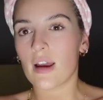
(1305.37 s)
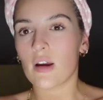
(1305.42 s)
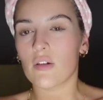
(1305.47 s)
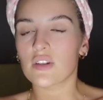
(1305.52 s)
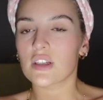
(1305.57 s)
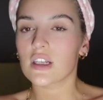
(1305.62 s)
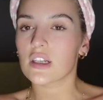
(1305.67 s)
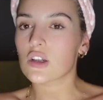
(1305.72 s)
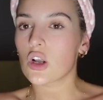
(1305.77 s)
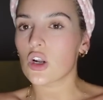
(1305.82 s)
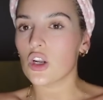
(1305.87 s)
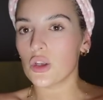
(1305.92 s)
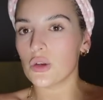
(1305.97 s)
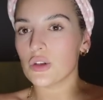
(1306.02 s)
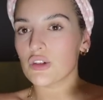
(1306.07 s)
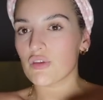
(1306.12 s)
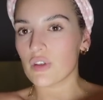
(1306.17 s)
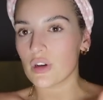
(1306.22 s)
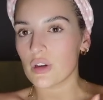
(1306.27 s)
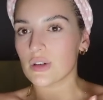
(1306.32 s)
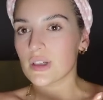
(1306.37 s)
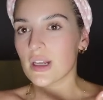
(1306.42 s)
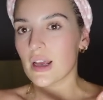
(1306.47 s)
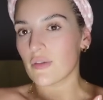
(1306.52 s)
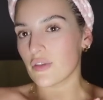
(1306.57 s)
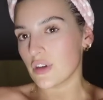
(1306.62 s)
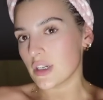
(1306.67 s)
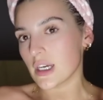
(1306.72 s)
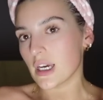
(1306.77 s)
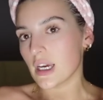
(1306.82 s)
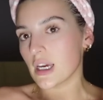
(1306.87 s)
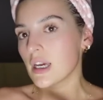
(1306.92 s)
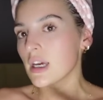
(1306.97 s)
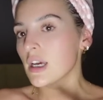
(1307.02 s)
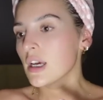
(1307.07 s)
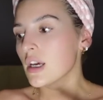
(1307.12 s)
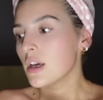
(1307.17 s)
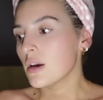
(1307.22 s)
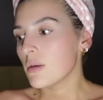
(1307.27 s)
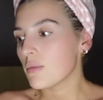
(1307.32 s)
Obviously it's got loose and loose every day,
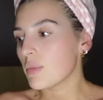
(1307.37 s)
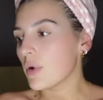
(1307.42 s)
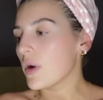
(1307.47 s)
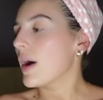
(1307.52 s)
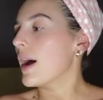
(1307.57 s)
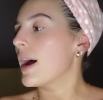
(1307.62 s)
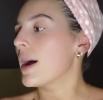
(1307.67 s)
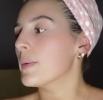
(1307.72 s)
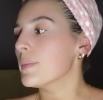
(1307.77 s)
but